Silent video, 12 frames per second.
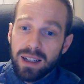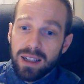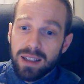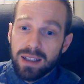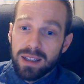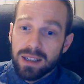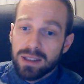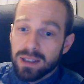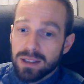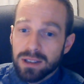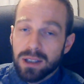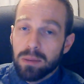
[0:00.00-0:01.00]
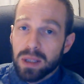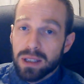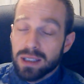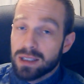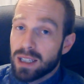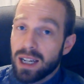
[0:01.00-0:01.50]
This isn't something
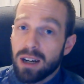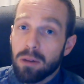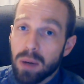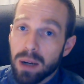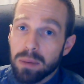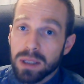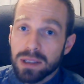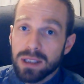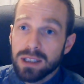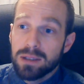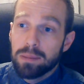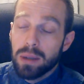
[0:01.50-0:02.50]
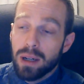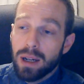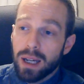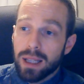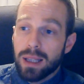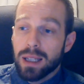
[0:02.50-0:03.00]
that's going to help my business, but
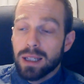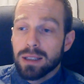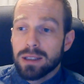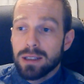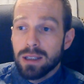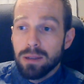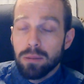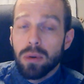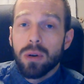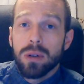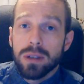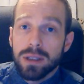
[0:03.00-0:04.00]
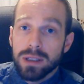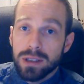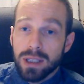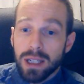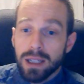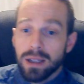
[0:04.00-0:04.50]
I think it's important to
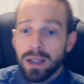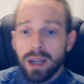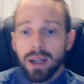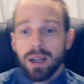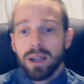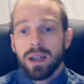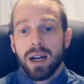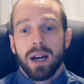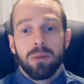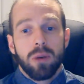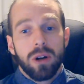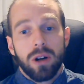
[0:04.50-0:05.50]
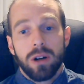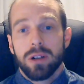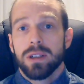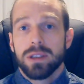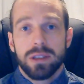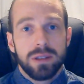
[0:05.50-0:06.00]
state I want
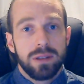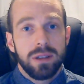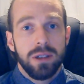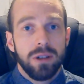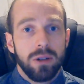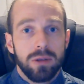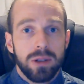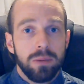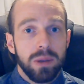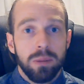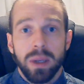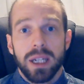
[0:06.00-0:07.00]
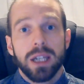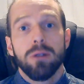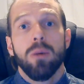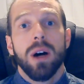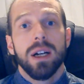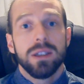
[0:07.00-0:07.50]
artists, to be making
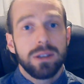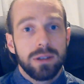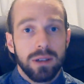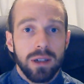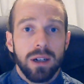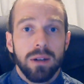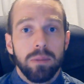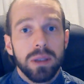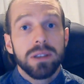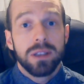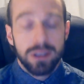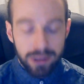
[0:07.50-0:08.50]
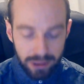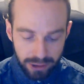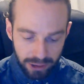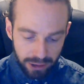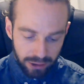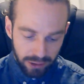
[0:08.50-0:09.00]
wise business
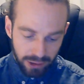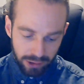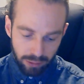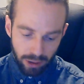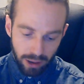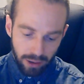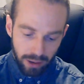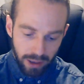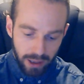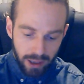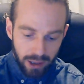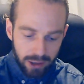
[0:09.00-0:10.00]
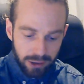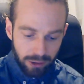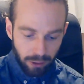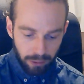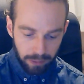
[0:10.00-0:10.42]
decisions as well. So